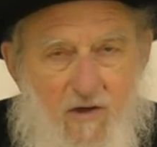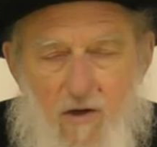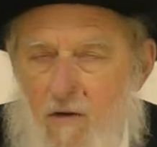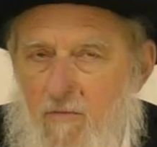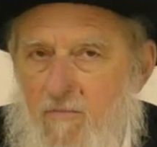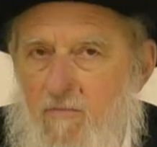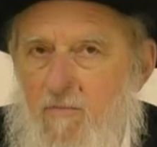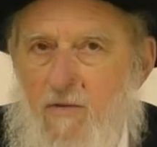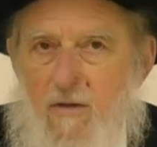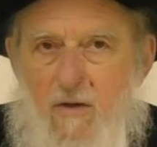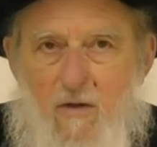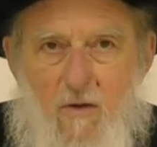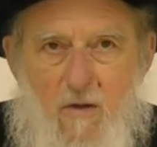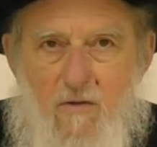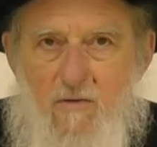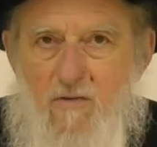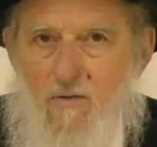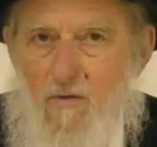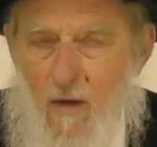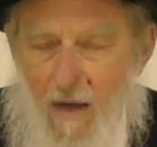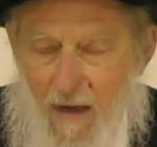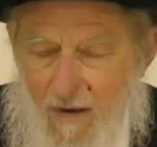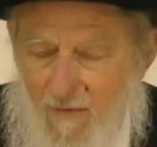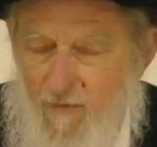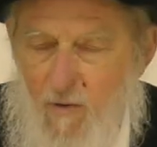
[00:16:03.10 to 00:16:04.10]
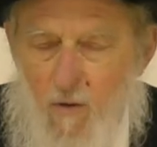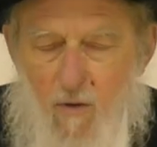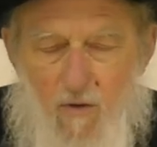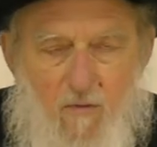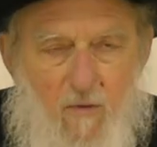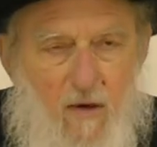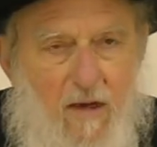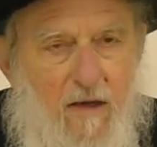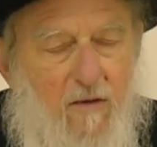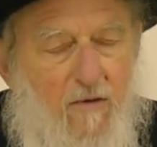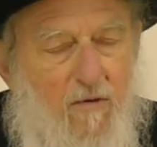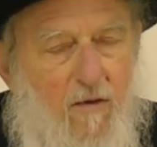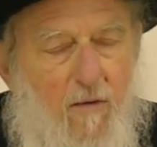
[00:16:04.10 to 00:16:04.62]
of because you have no
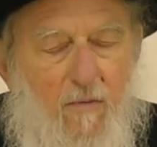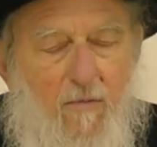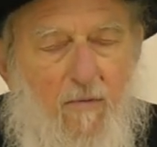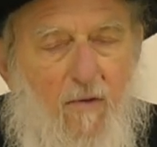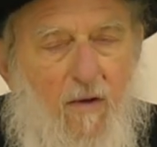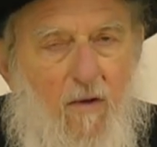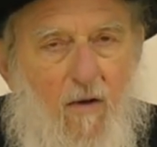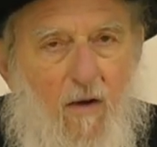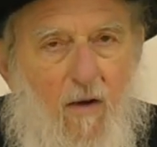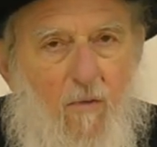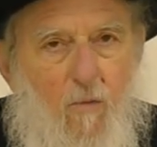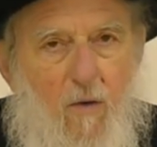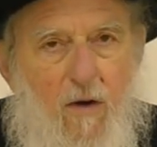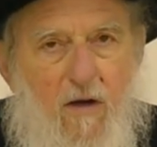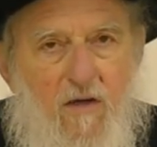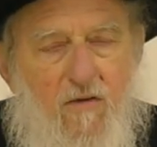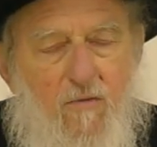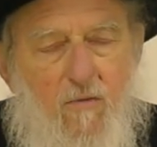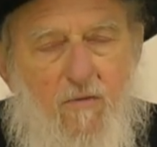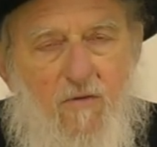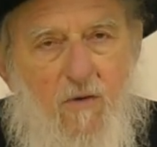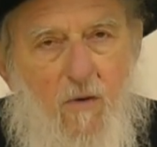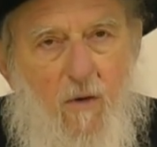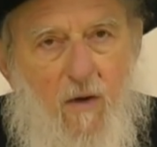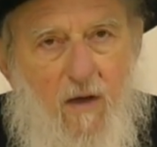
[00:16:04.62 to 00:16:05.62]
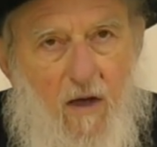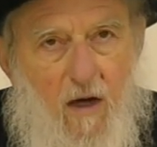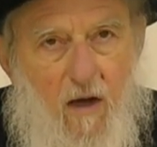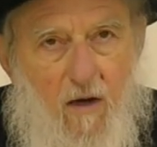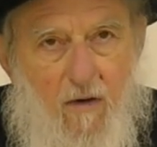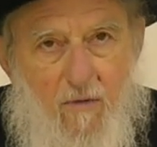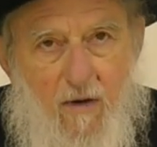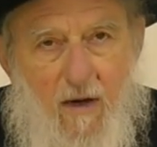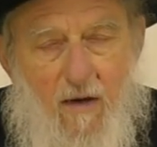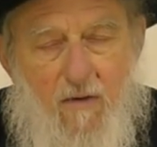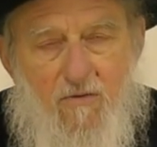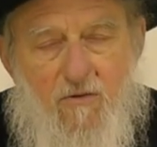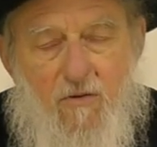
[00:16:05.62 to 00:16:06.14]
uh, awareness of what's going on
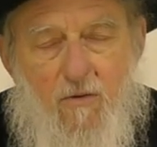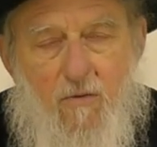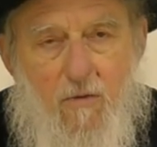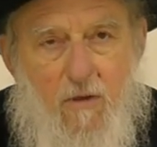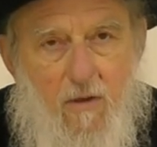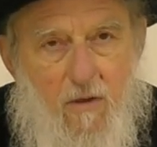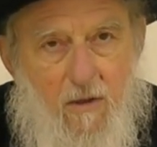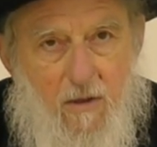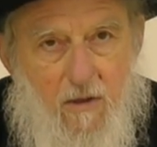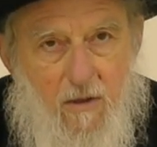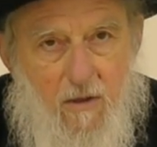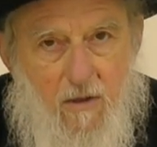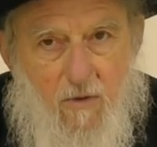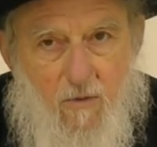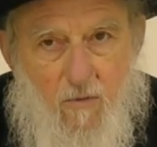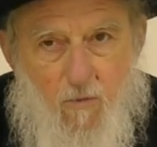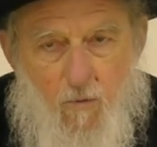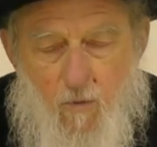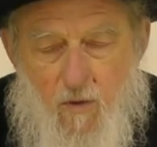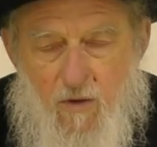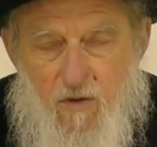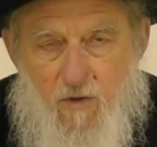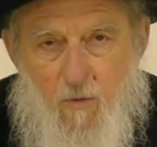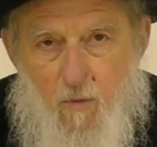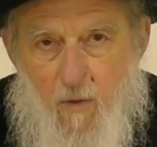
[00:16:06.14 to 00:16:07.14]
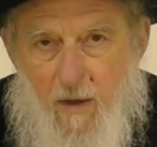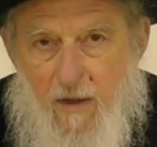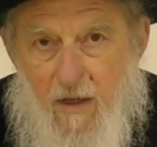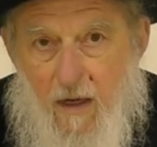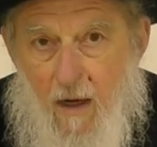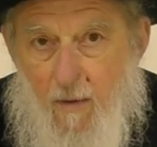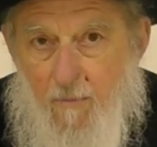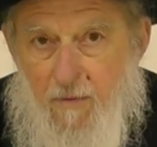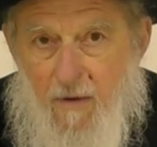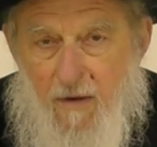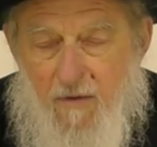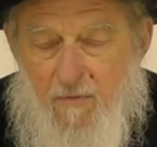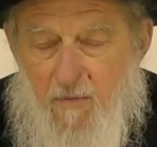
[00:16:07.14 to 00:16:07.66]
around you. When you wake
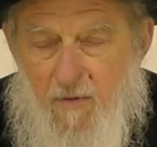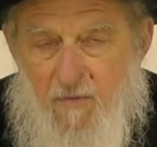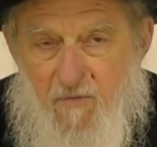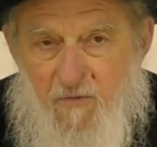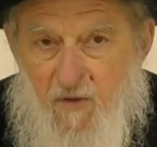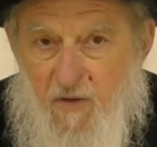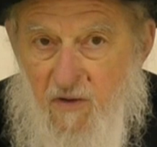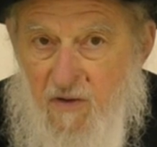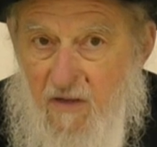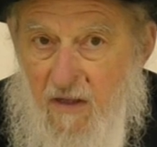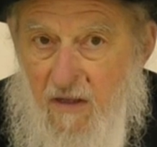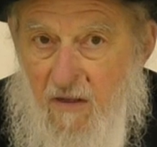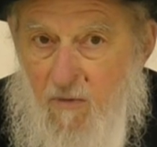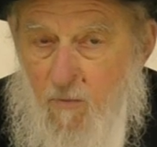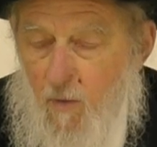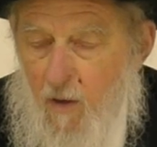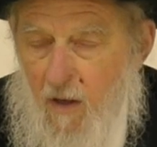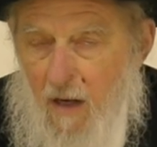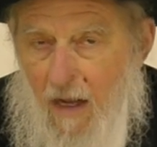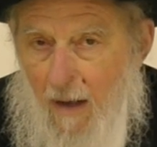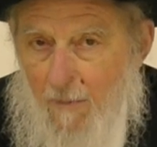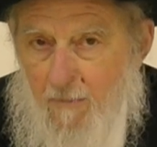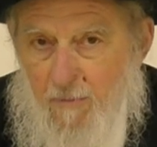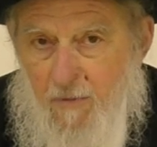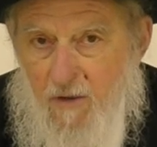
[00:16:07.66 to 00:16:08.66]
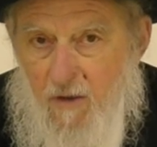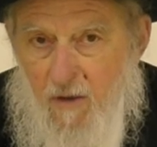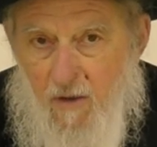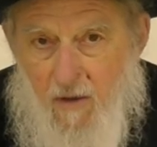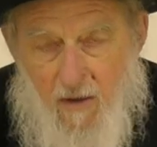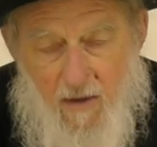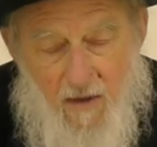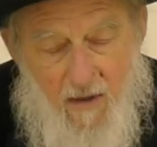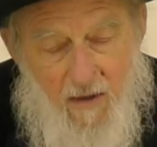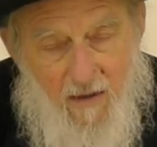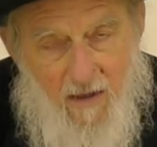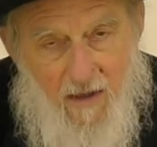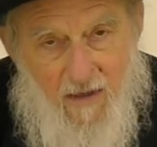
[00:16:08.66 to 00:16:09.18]
up, you have to be filled in what happened in
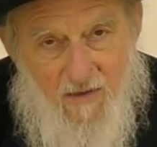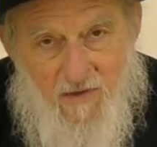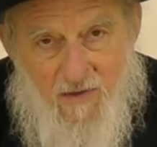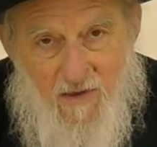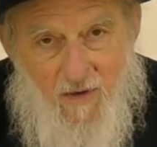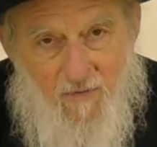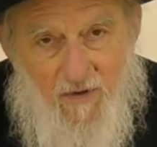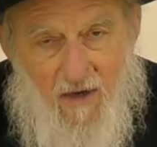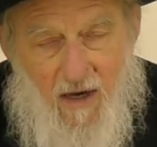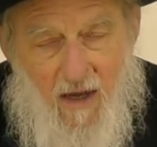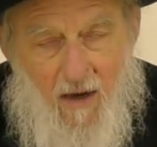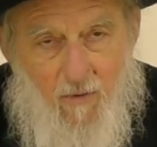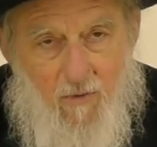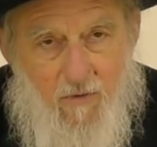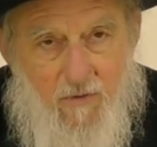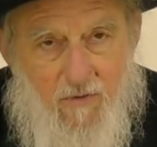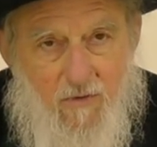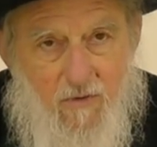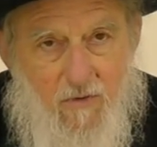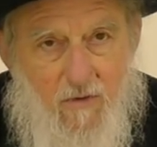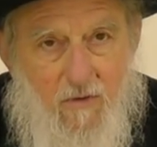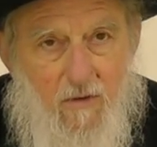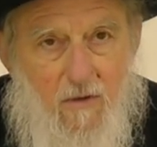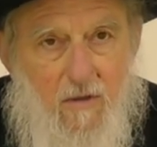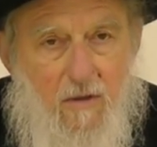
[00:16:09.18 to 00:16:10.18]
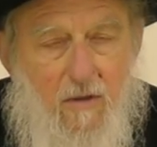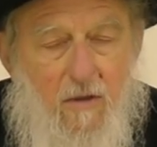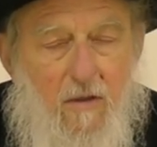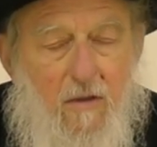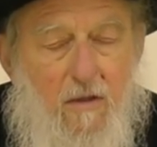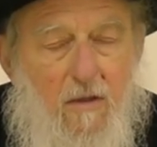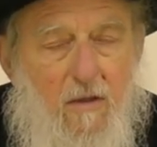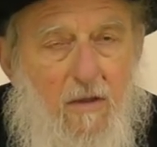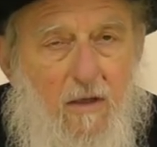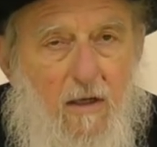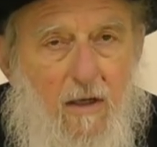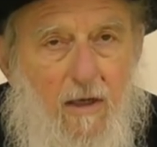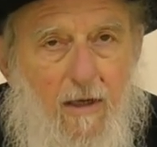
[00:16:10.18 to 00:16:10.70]
the last seven hours.
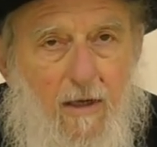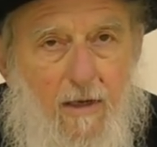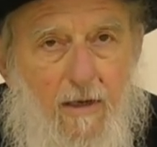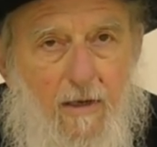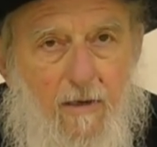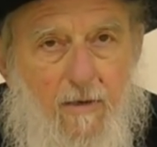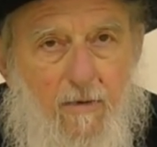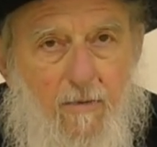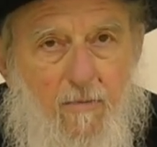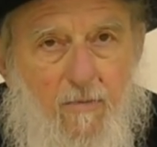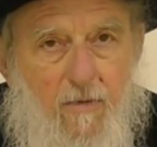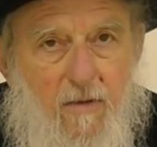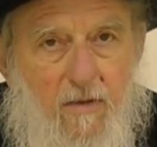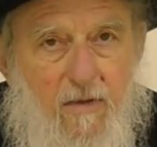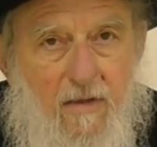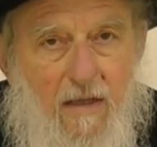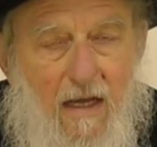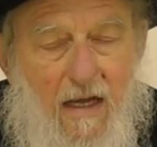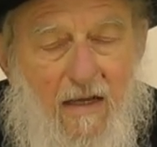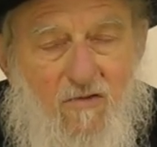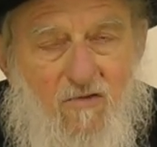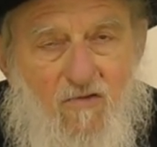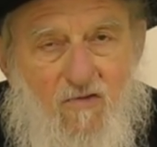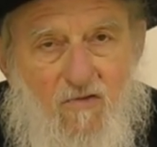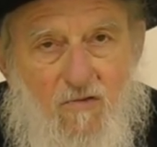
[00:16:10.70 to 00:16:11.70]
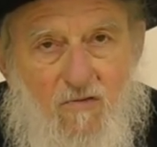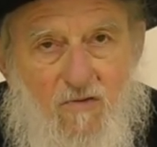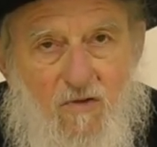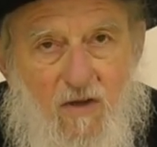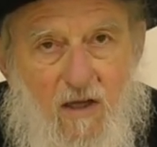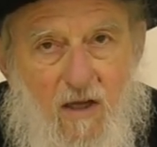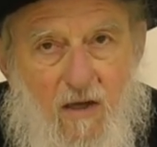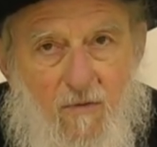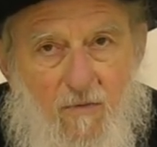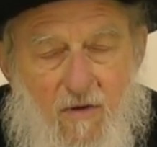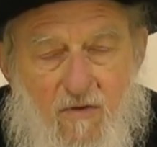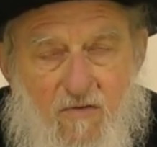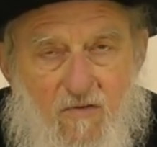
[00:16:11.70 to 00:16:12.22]
Um, that's to
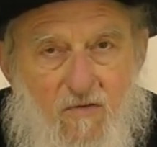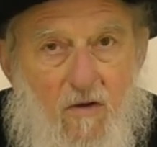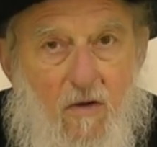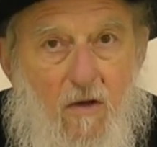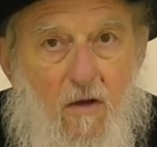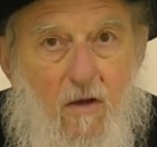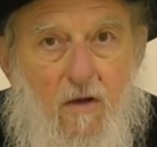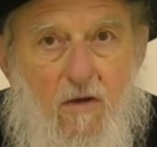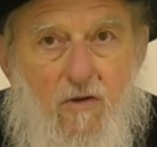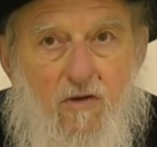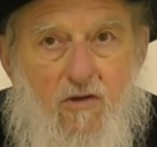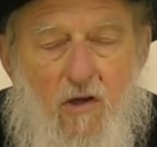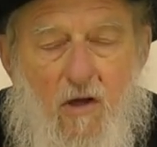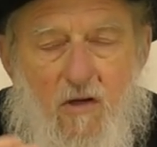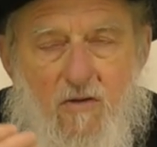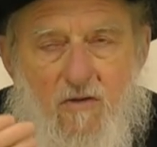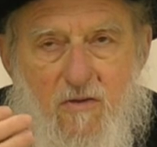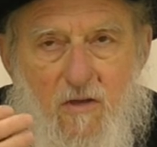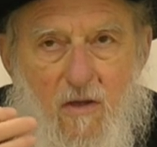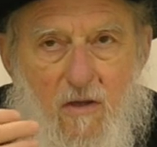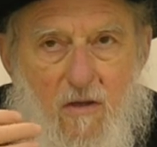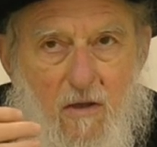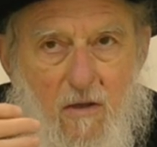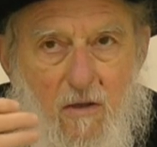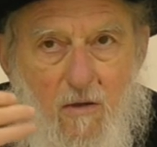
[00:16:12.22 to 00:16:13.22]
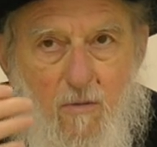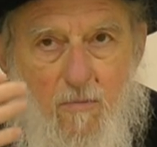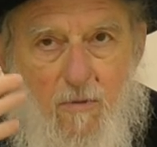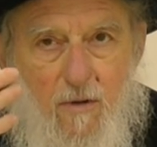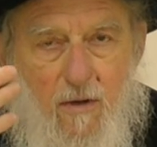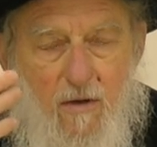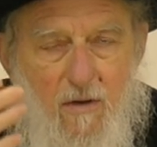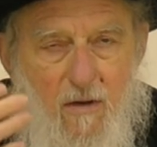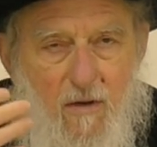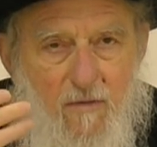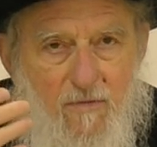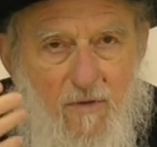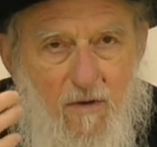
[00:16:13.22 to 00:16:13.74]
give us just a little
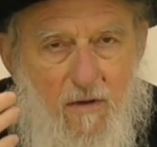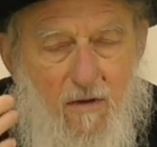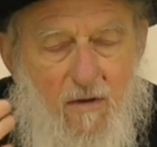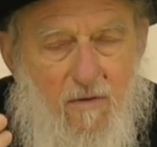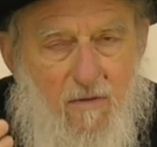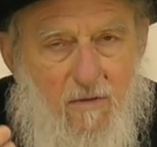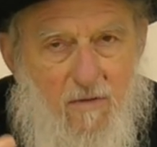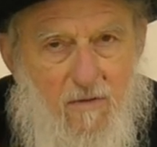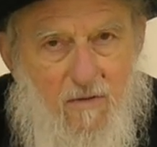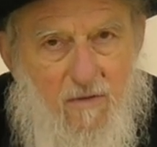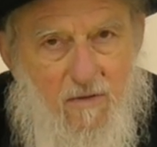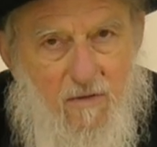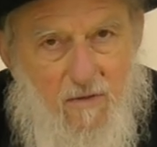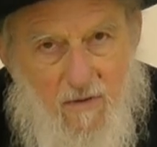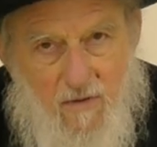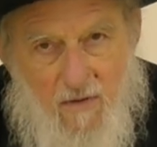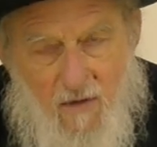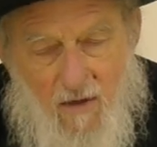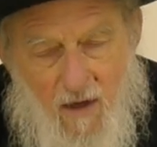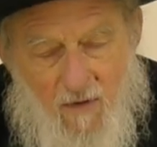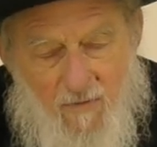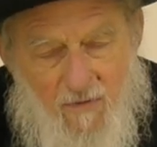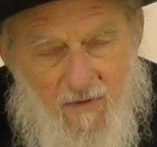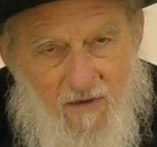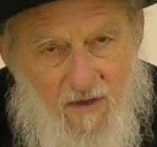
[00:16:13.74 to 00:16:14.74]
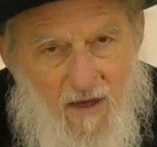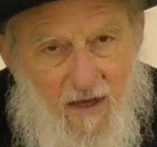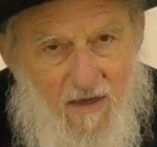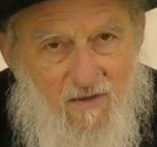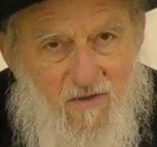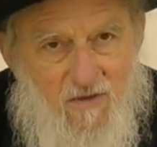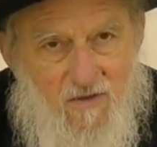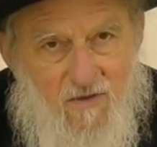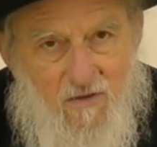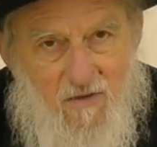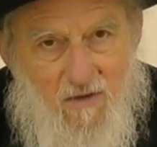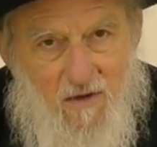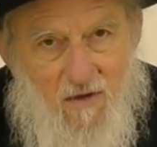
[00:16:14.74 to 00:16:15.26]
bit of a, of a
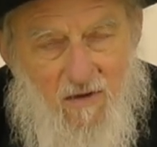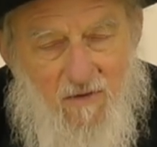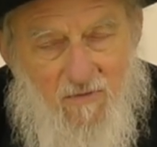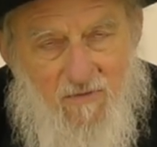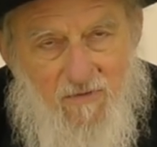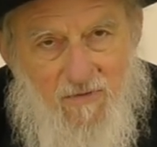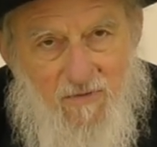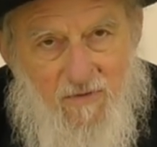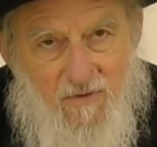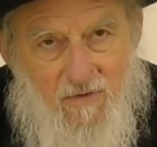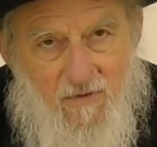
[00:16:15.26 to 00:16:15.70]
taste of